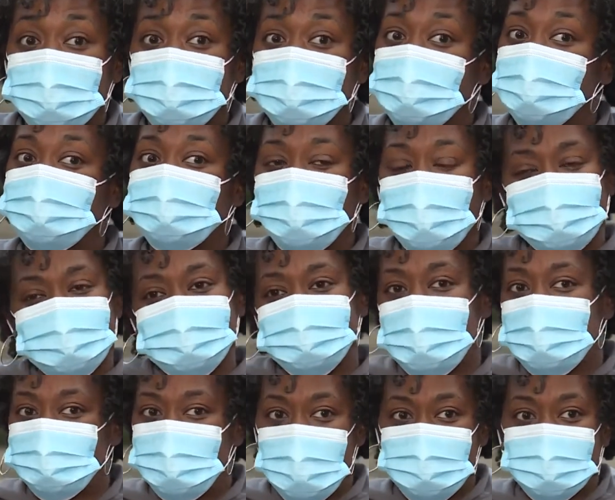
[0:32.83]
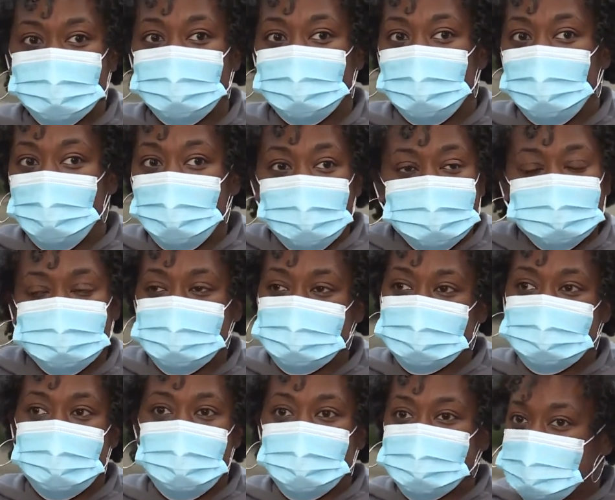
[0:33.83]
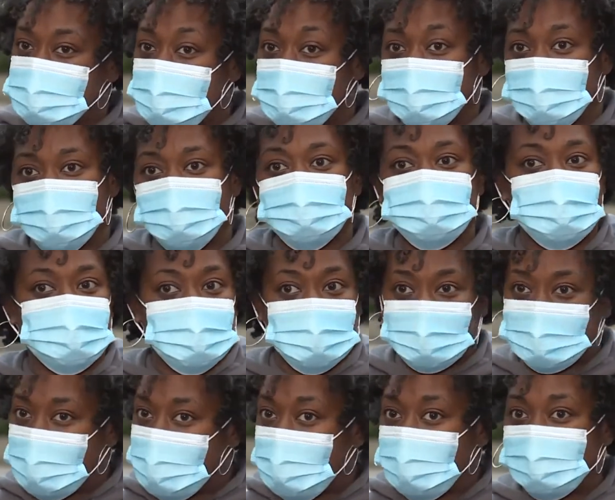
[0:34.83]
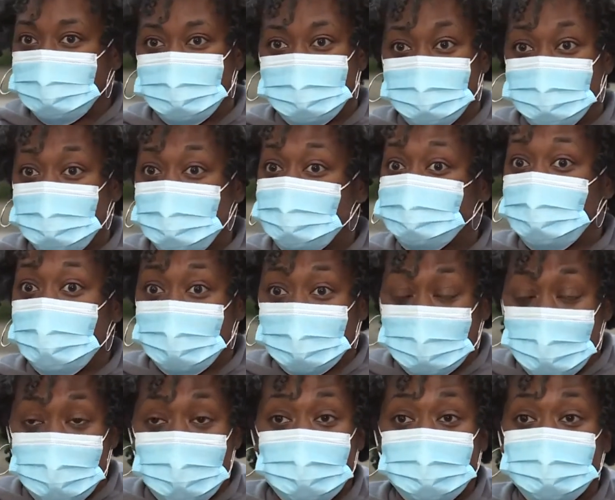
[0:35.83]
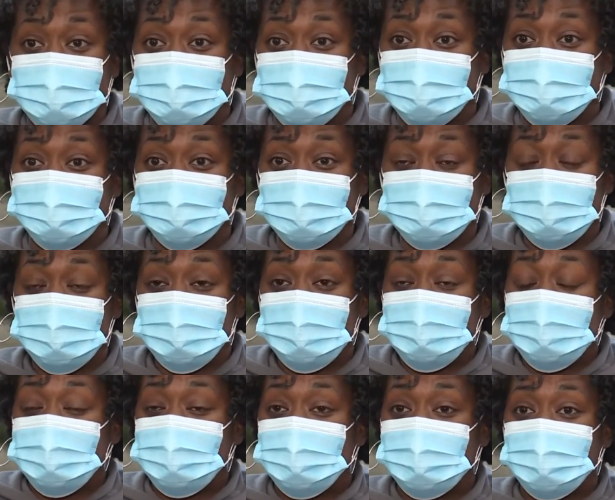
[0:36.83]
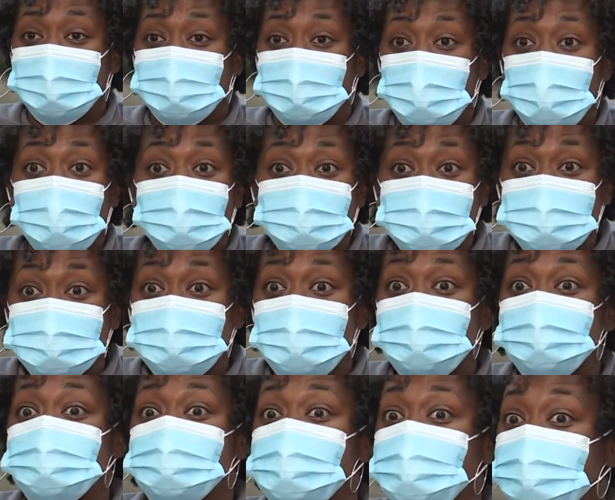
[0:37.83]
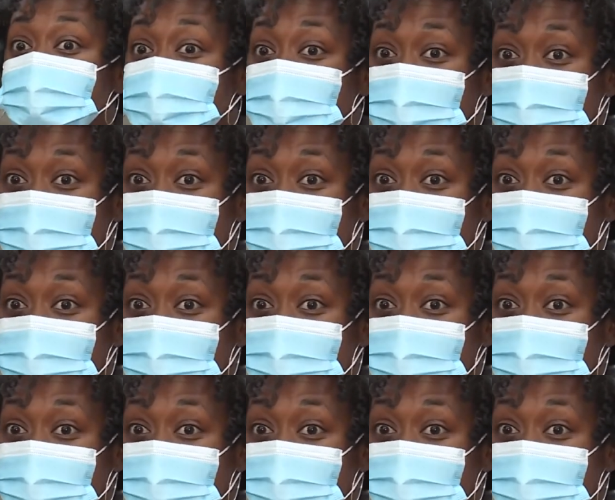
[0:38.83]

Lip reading: you know, places that people that aren't just downtown. There are a lot of homeless neighbors that are